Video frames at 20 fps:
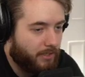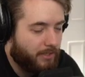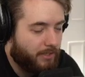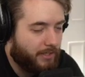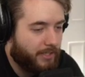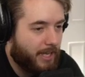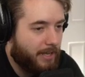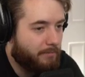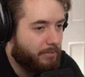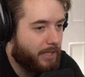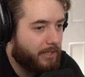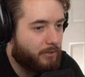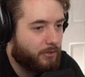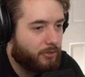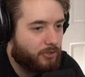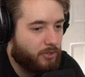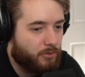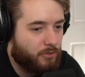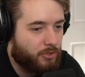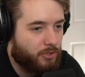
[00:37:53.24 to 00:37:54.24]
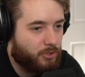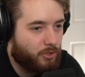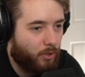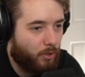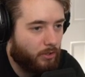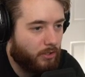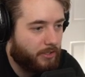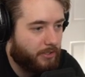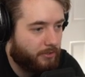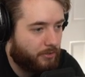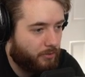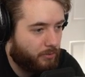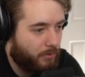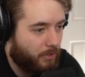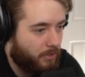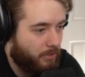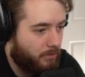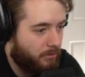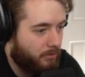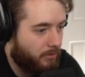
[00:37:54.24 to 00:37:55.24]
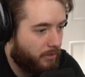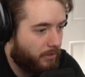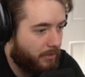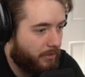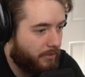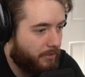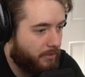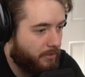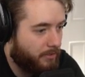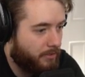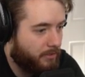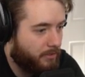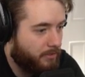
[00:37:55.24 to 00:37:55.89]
The gameplay looks so solid as well, like...